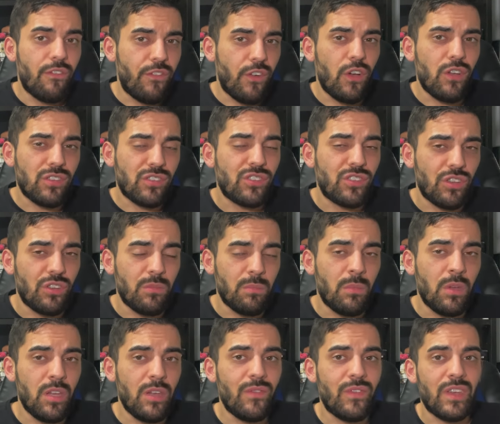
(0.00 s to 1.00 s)
first two
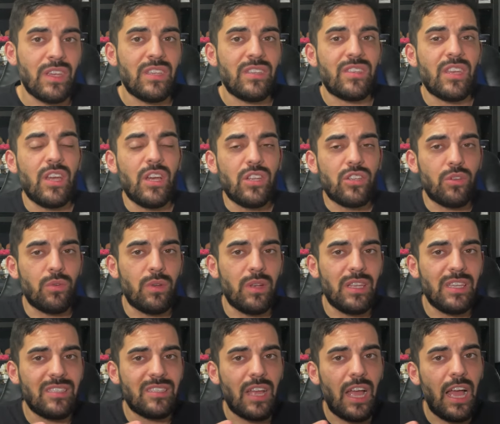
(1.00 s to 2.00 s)
movies to at
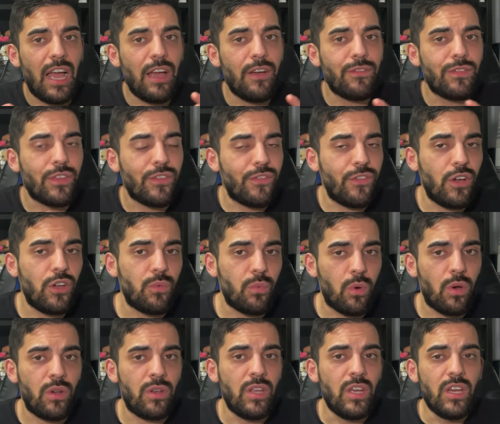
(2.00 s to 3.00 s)
least have the third
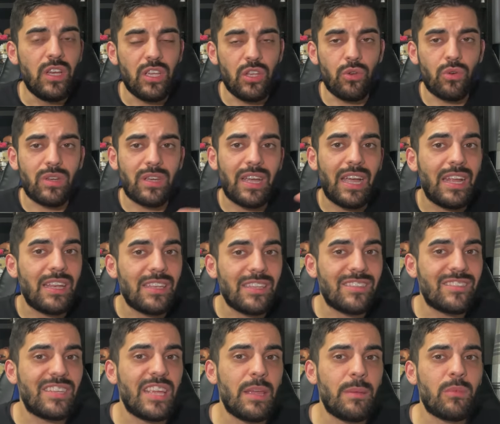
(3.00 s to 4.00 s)
one, you know, the
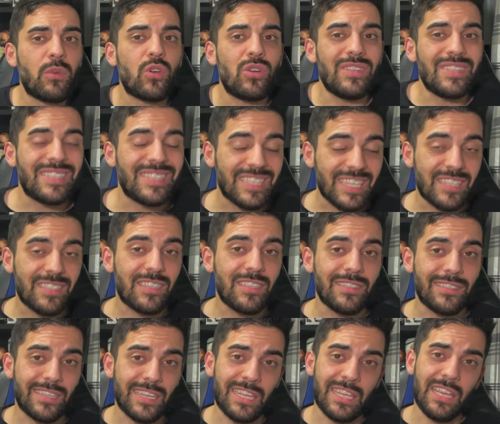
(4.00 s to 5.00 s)
same
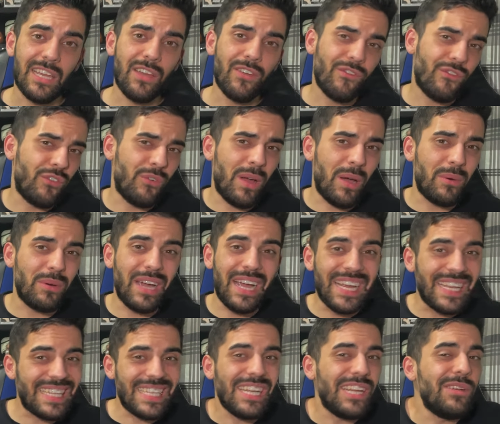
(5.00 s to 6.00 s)
consistency throughout?
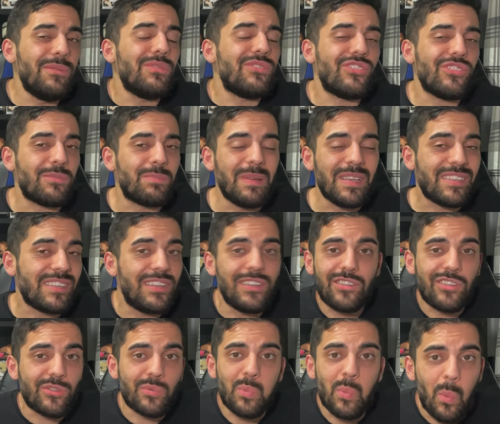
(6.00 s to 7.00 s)
It was just missing.
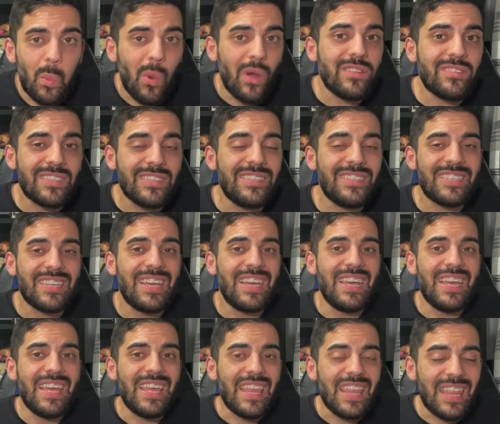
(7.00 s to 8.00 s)
It just wasn't
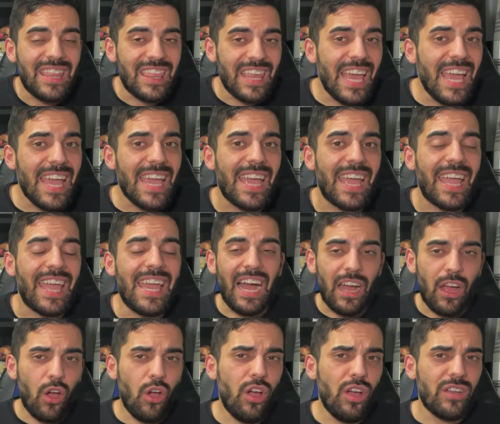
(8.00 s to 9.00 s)
there.
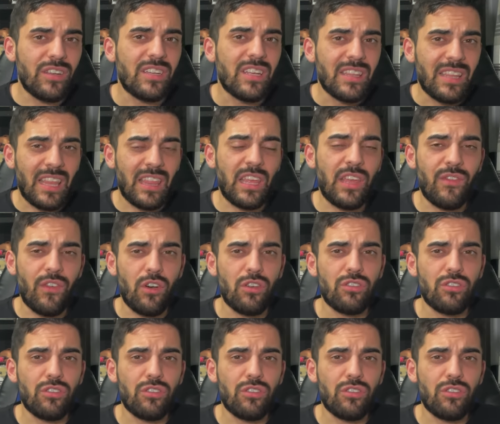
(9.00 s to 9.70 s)
I heard that they've